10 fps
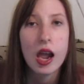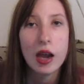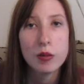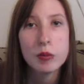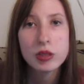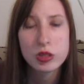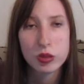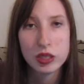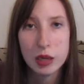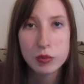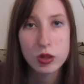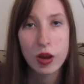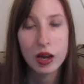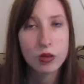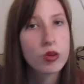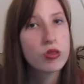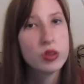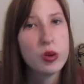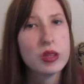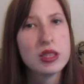I remember this one time, so I don't know if
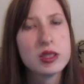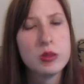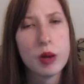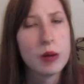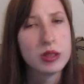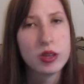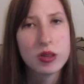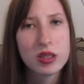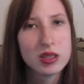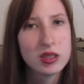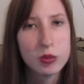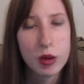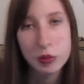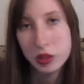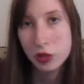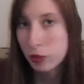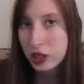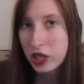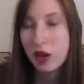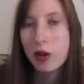you know this, you probably don't because you're probably new to my
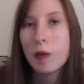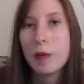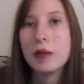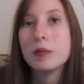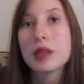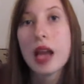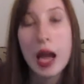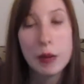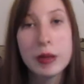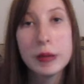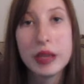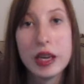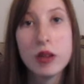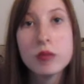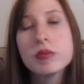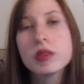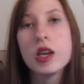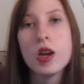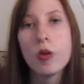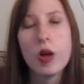channel, but I play piano.
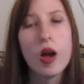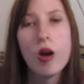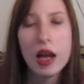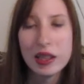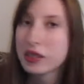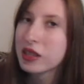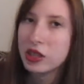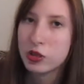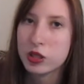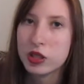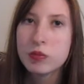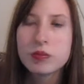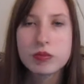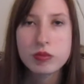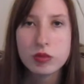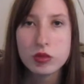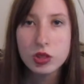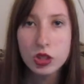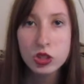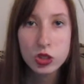Well, at least I used to.
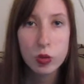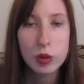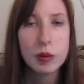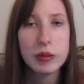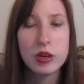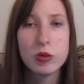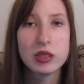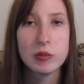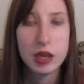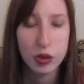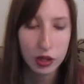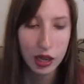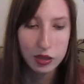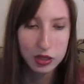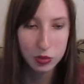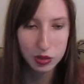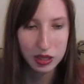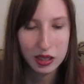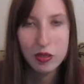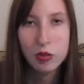So where my piano was in my old house, it was
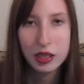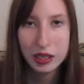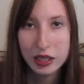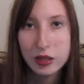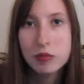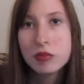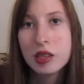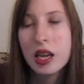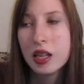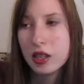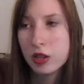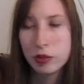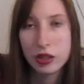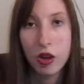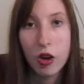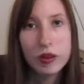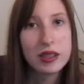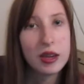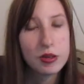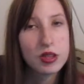like right here, and there'd be the hallway
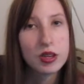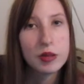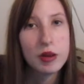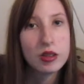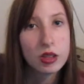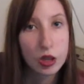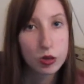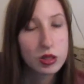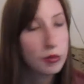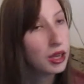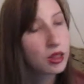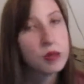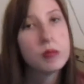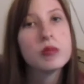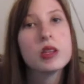that I was talking about that goes to the bathroom.